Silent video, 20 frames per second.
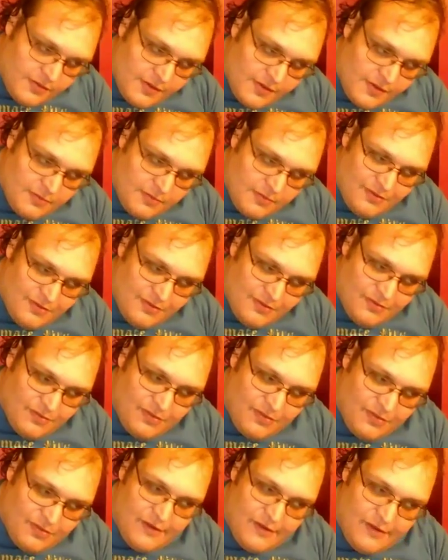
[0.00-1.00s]
But, you
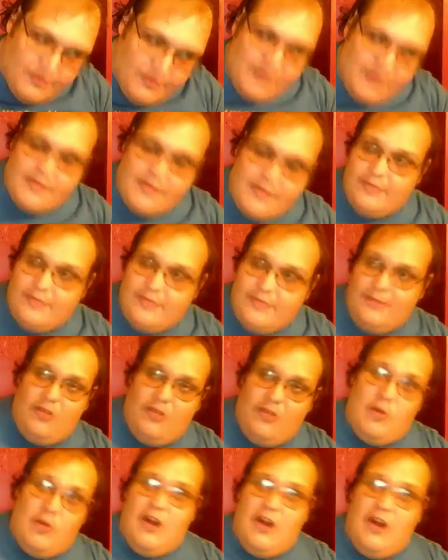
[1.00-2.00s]
know, because we're
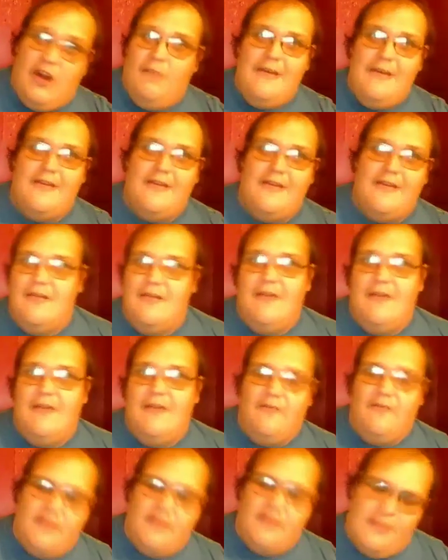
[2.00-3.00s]
not missing stuff,
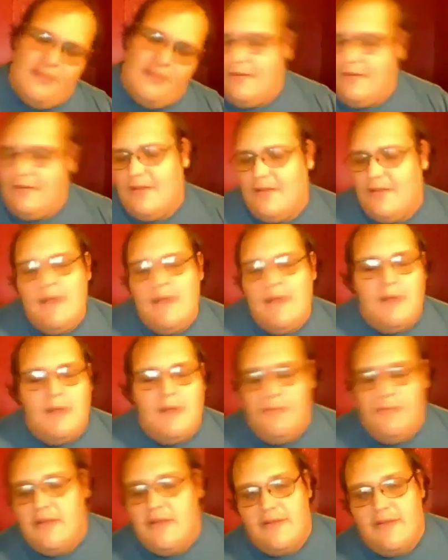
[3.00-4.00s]
because sometimes they might
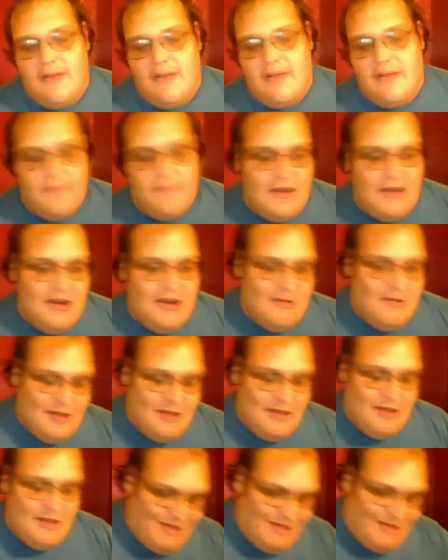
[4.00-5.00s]
miss stuff. But I
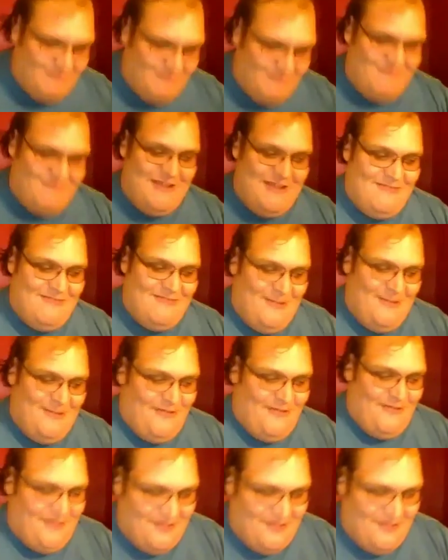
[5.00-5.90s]
remember meeting my first note